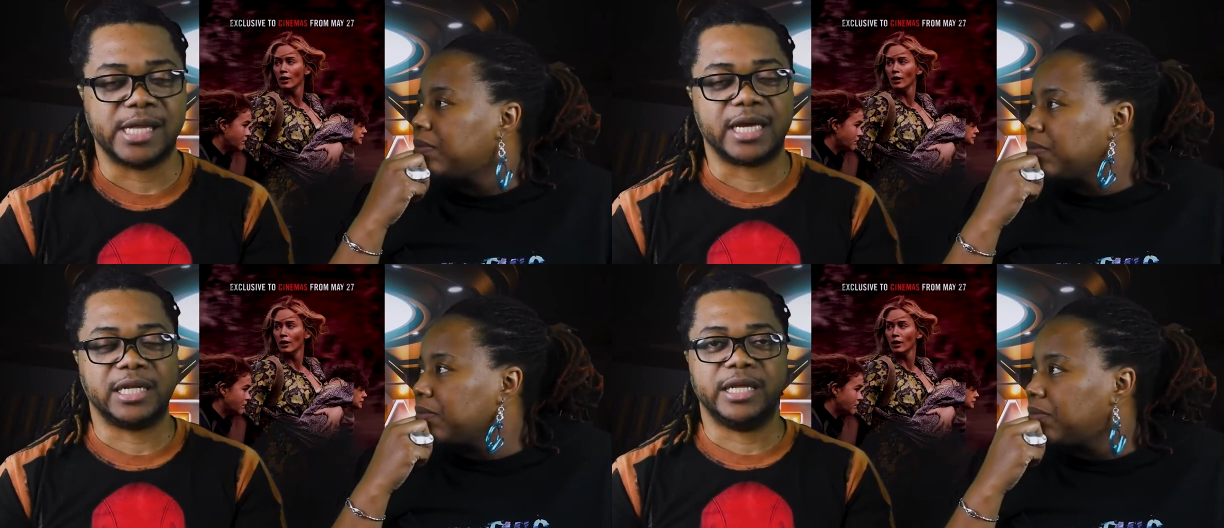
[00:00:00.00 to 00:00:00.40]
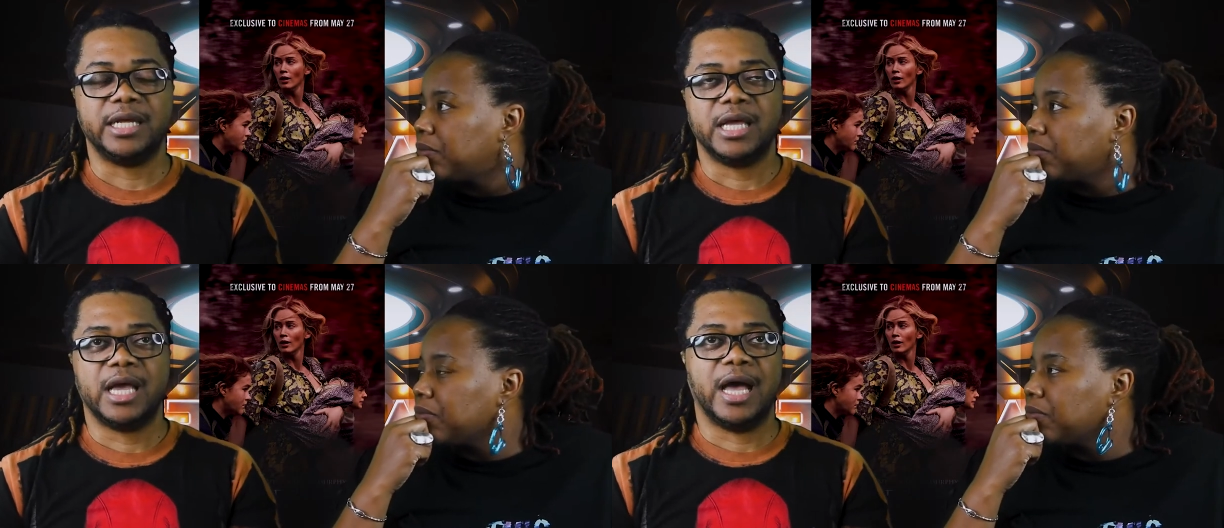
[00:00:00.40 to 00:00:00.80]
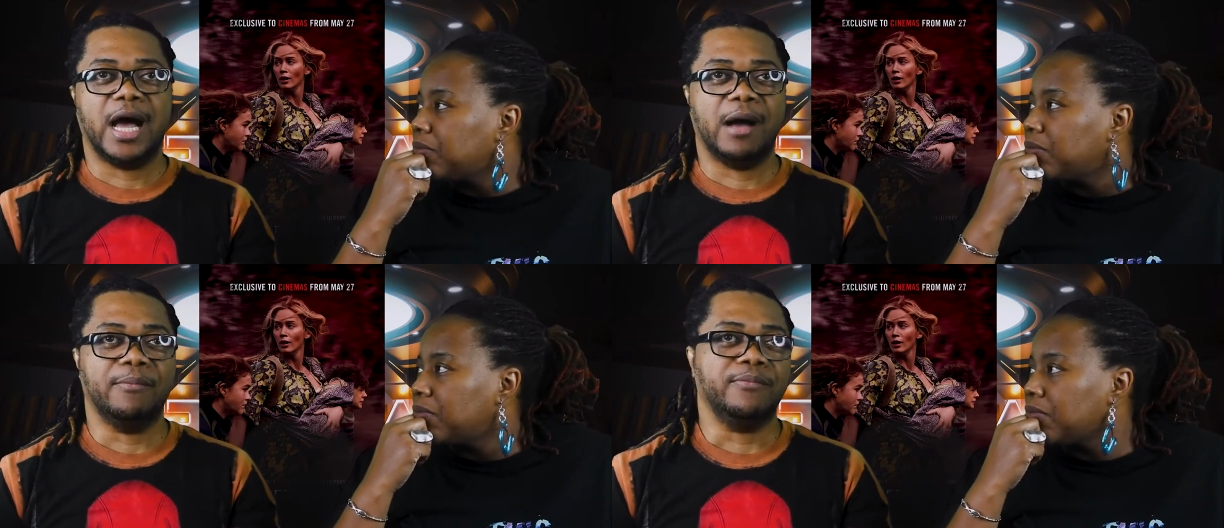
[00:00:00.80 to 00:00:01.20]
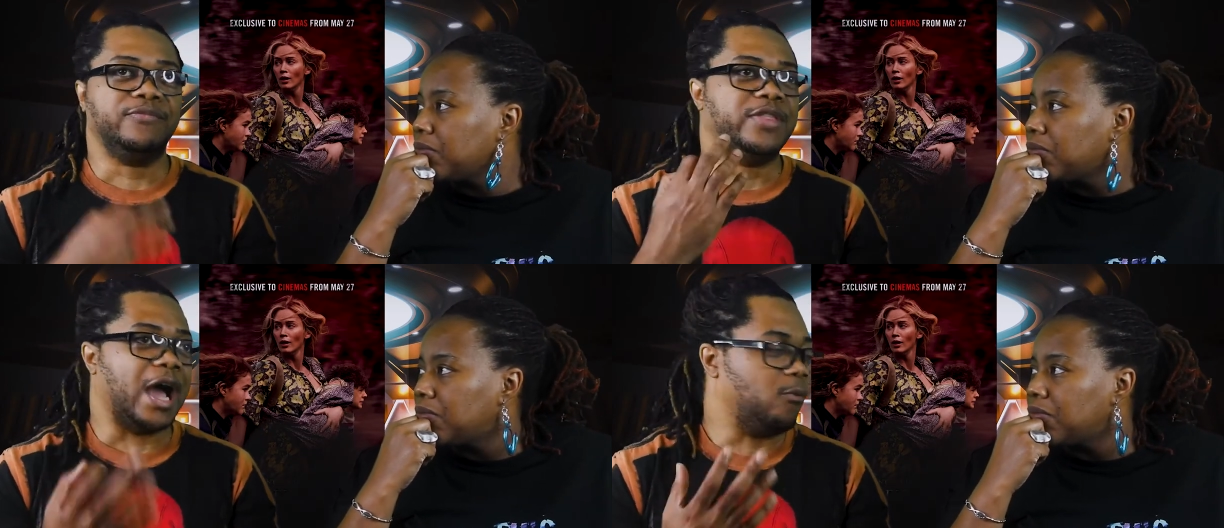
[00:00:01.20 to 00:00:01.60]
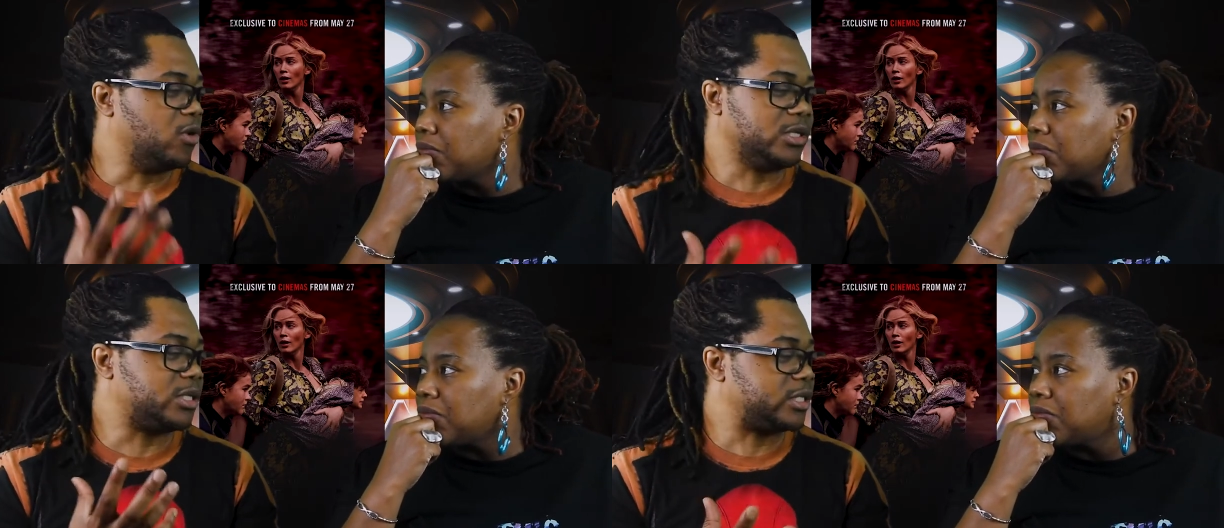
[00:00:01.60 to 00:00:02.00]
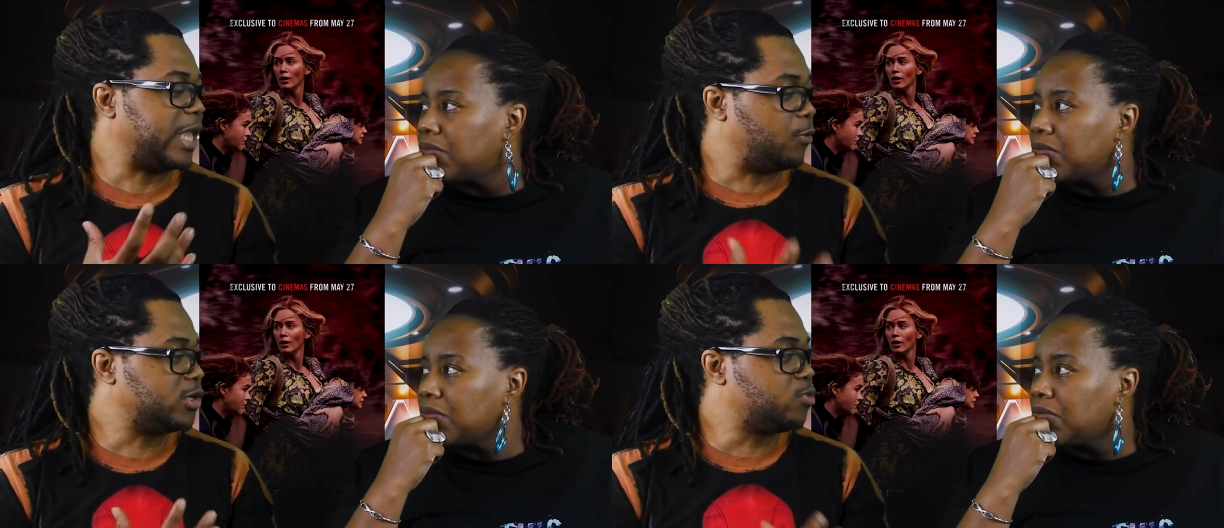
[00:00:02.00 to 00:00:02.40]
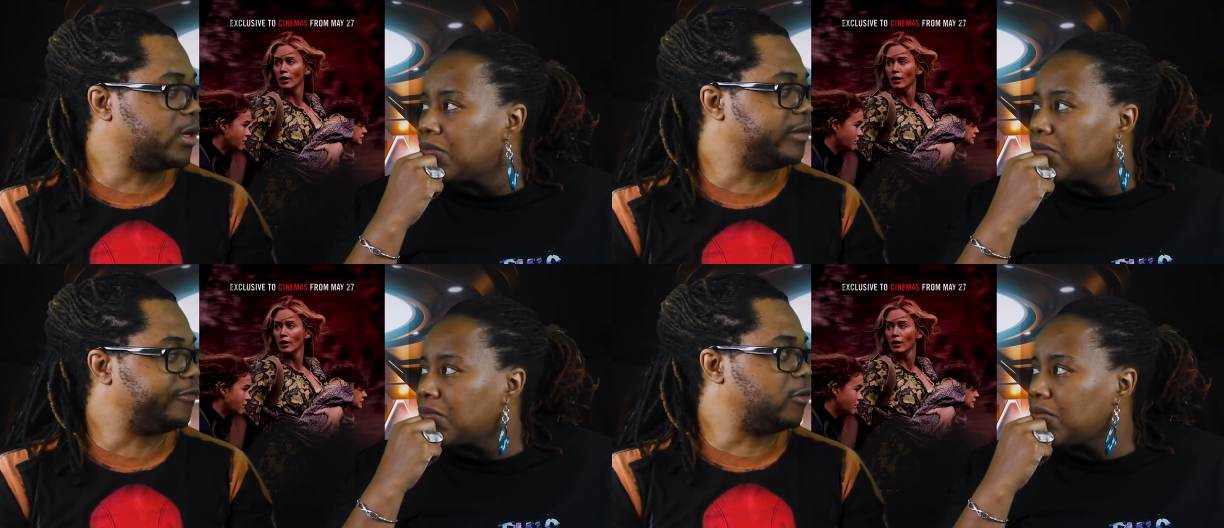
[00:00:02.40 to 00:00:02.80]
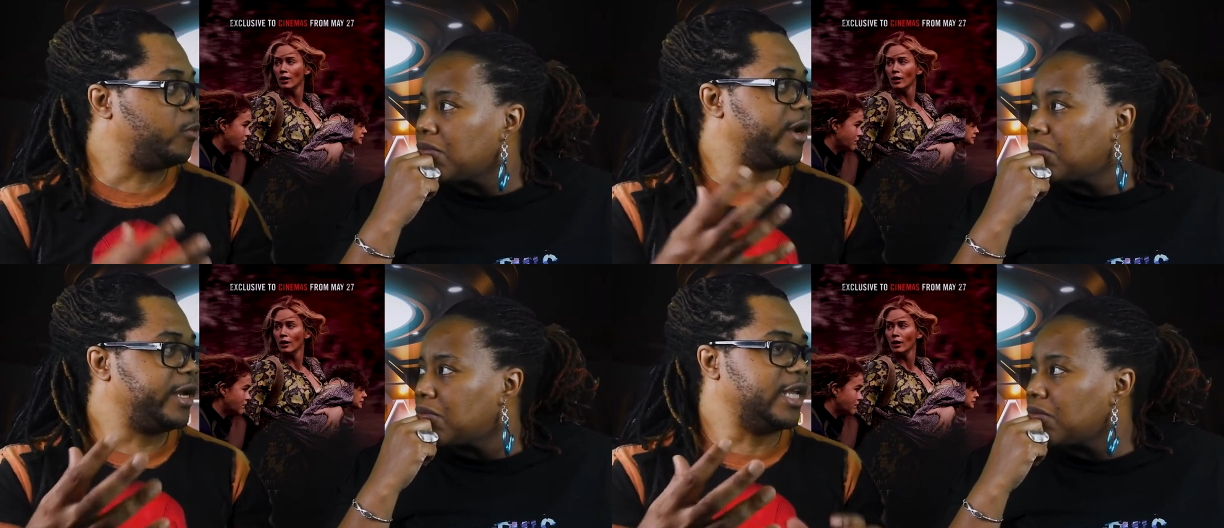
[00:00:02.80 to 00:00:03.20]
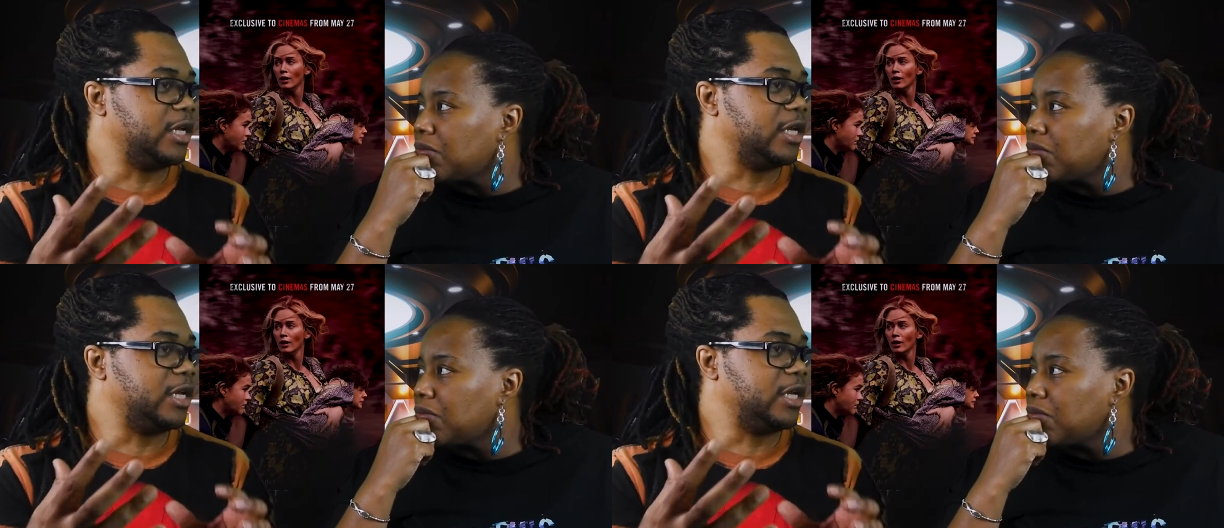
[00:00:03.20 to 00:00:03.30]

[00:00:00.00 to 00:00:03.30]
Speaker 1: exactly um, that was that was wonderful where